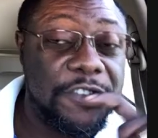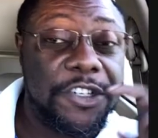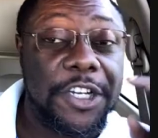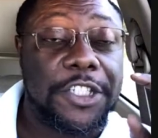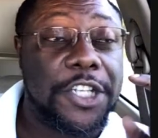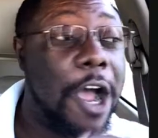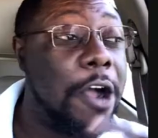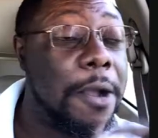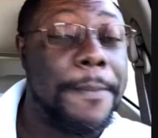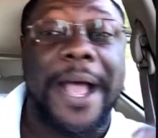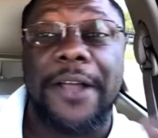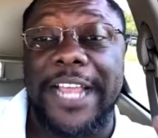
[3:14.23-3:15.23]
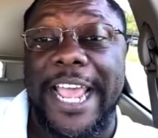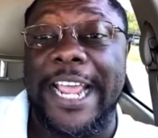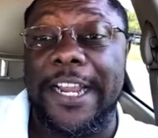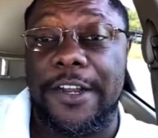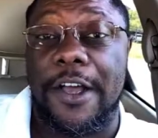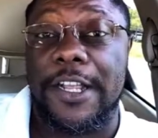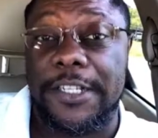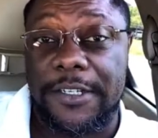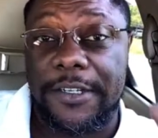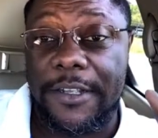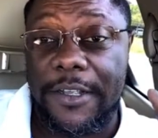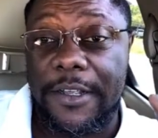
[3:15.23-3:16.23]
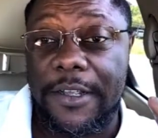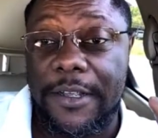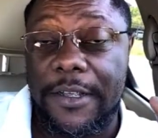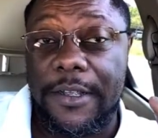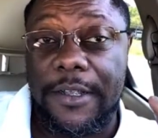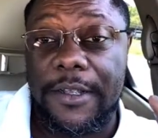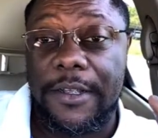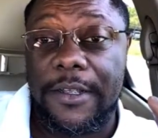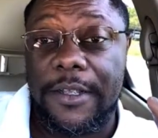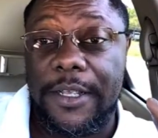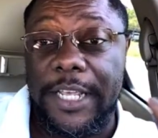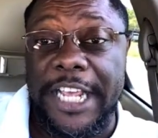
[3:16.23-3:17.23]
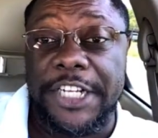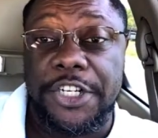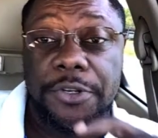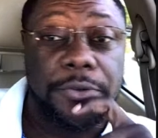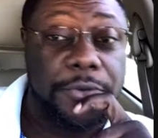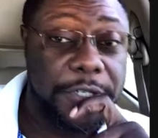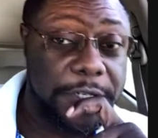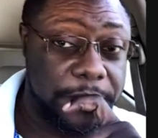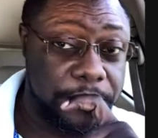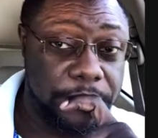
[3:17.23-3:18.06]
to talk about ADOS issues.